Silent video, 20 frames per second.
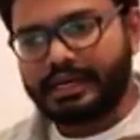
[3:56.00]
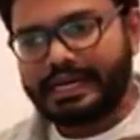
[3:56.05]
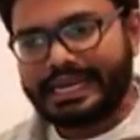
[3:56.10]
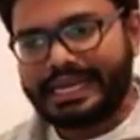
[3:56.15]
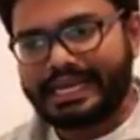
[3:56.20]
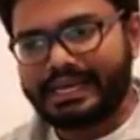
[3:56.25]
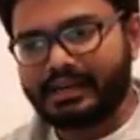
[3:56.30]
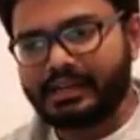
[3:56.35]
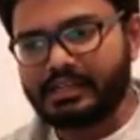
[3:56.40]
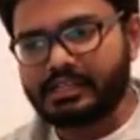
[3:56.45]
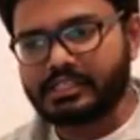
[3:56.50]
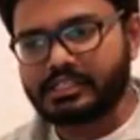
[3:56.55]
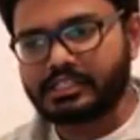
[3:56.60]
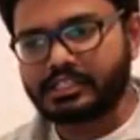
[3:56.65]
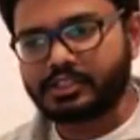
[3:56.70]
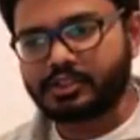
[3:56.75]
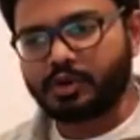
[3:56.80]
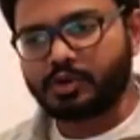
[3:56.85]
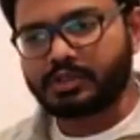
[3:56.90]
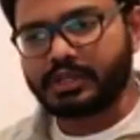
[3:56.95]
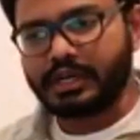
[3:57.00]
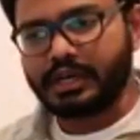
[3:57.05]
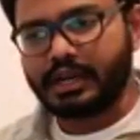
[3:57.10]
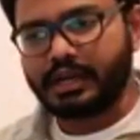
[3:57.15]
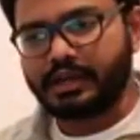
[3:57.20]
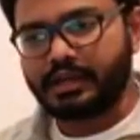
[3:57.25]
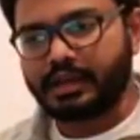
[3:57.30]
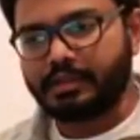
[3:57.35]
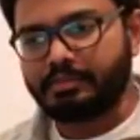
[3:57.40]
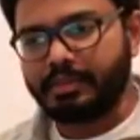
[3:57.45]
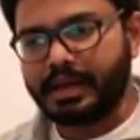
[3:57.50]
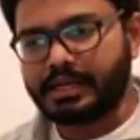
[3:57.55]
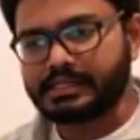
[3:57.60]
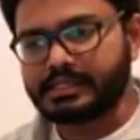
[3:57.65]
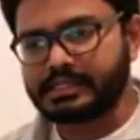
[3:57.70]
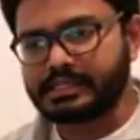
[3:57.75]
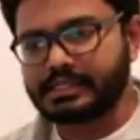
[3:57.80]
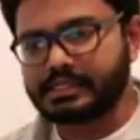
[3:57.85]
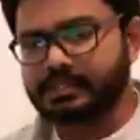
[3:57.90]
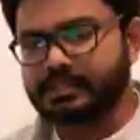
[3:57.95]
decreased total lung
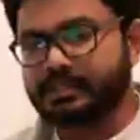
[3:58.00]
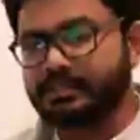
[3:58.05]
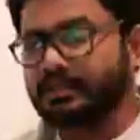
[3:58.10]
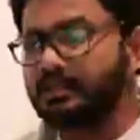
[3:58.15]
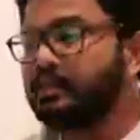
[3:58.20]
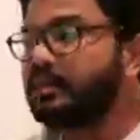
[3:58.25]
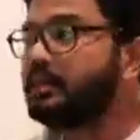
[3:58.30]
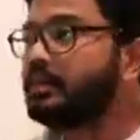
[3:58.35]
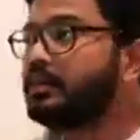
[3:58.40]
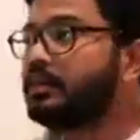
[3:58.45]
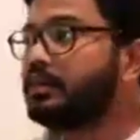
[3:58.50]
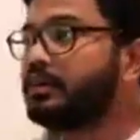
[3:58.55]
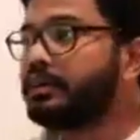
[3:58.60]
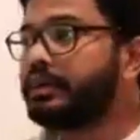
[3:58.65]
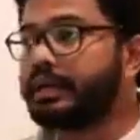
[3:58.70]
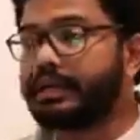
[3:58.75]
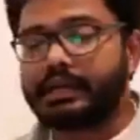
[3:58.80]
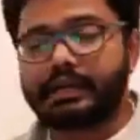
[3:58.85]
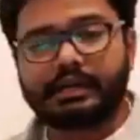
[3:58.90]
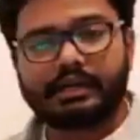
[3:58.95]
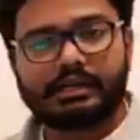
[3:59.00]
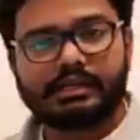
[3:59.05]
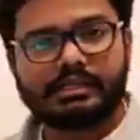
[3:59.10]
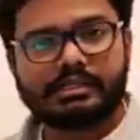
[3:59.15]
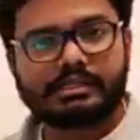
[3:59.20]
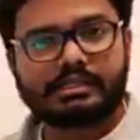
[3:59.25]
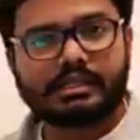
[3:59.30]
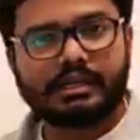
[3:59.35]
capacity, decreased